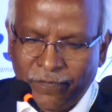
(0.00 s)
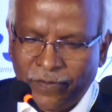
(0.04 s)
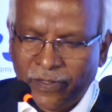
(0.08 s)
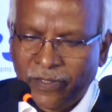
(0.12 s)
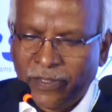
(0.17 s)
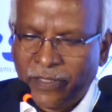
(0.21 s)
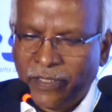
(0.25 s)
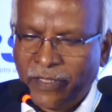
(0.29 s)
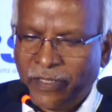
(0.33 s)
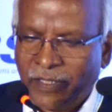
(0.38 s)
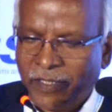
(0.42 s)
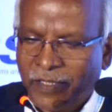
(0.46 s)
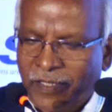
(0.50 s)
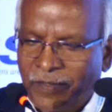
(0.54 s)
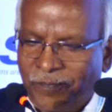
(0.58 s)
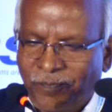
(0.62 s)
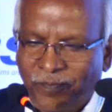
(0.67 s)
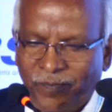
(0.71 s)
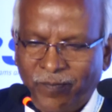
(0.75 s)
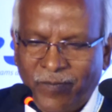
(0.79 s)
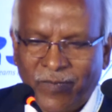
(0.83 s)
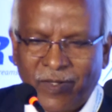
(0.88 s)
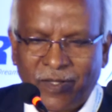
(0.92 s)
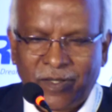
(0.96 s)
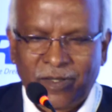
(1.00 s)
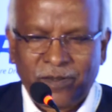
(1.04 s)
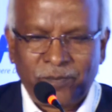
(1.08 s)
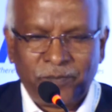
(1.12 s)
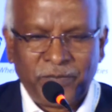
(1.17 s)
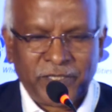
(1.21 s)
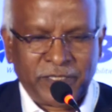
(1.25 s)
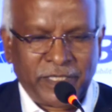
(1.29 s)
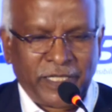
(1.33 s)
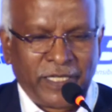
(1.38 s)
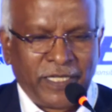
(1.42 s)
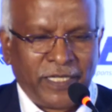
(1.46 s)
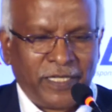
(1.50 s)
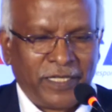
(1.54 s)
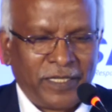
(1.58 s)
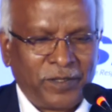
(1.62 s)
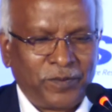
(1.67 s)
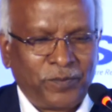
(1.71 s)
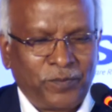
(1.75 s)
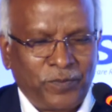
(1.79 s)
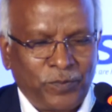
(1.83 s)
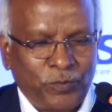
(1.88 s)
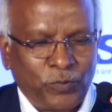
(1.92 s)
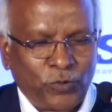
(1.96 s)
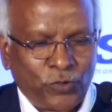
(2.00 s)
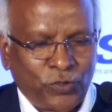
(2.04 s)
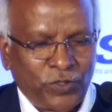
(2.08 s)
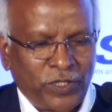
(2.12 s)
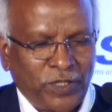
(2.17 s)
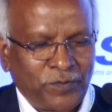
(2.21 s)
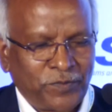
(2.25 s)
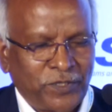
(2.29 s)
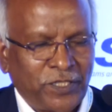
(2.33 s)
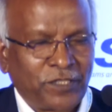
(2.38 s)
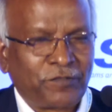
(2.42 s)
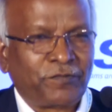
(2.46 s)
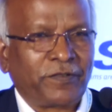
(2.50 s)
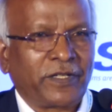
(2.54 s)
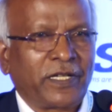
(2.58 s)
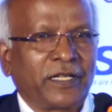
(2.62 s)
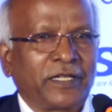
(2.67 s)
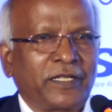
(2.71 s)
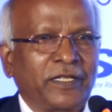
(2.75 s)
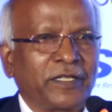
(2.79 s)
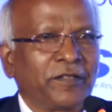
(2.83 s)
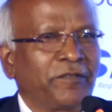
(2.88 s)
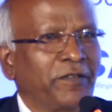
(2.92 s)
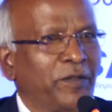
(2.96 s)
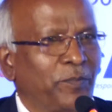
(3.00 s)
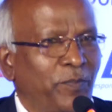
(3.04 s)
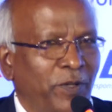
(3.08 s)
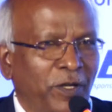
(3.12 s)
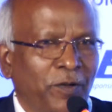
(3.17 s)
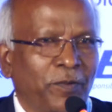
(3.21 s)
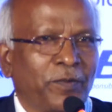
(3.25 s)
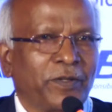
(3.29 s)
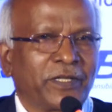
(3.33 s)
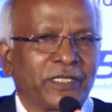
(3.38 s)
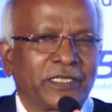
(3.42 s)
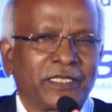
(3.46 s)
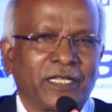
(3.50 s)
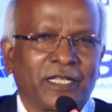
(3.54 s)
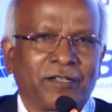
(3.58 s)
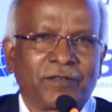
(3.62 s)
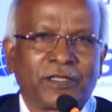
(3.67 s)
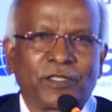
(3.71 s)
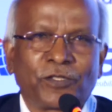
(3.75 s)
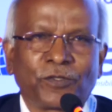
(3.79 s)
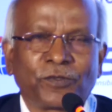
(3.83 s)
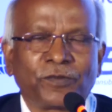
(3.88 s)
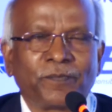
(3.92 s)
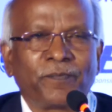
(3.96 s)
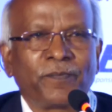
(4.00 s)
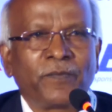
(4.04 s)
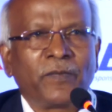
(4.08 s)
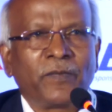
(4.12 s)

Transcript: the missile programs as well. He will probably share with you.